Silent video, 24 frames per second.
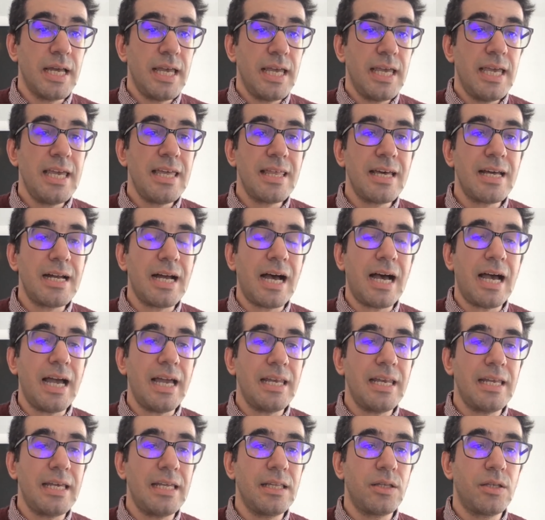either I
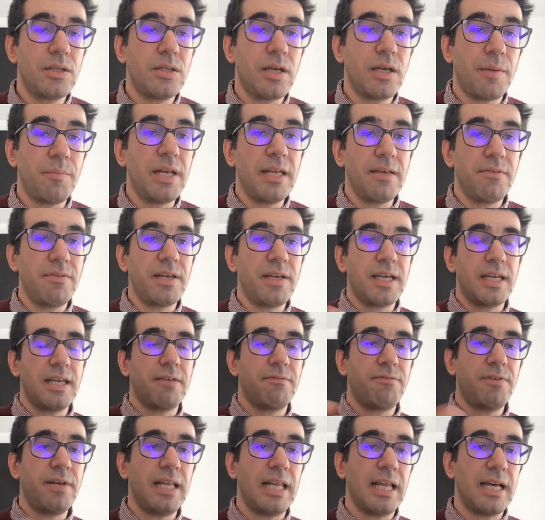need, I'm living in a
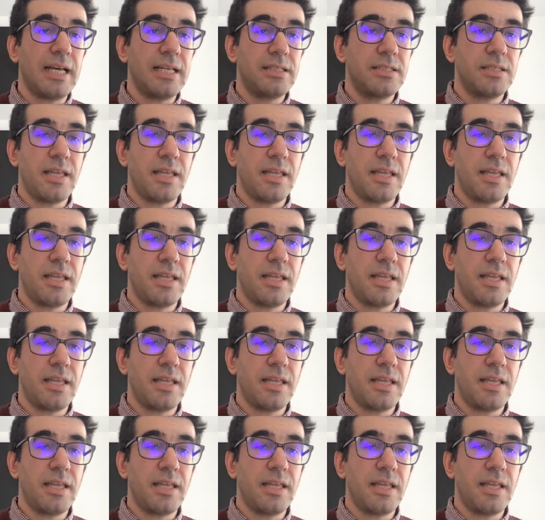village